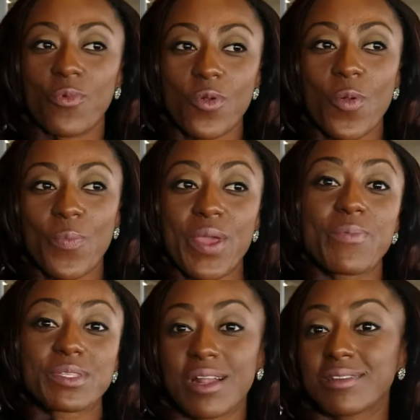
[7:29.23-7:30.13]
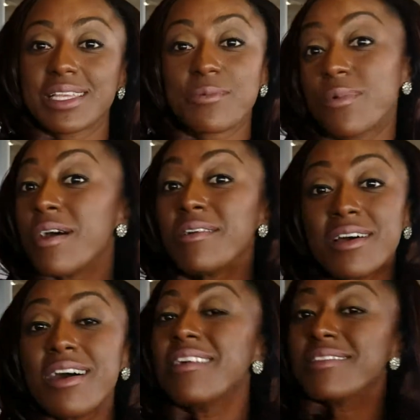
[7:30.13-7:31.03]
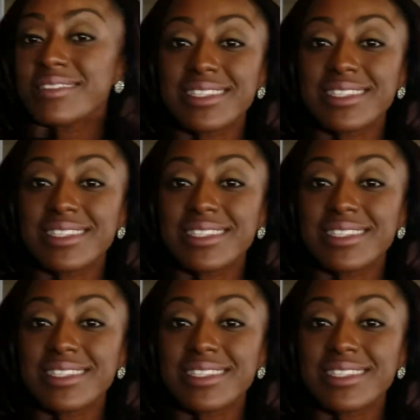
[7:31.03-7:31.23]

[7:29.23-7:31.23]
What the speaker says: room, people start singing, roll on,